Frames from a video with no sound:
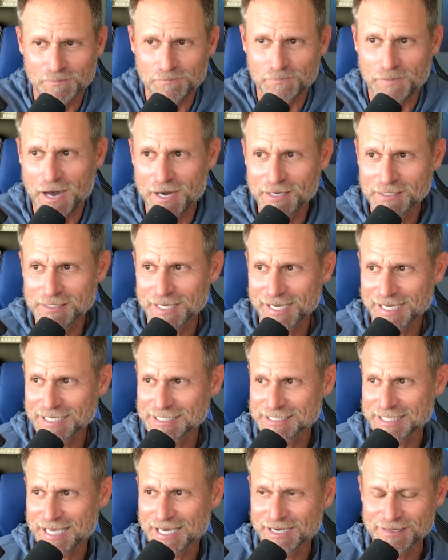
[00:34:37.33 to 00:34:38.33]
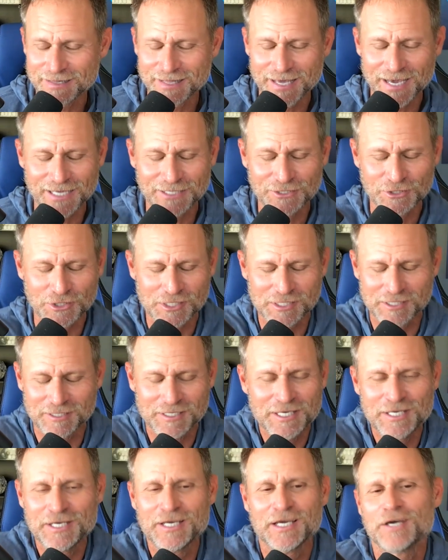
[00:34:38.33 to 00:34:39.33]
Podcast out of that.
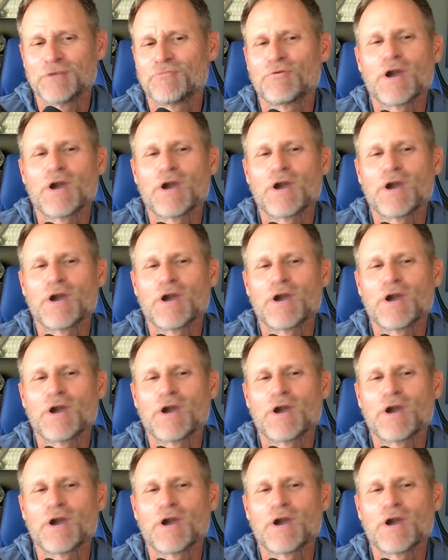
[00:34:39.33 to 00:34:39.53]
And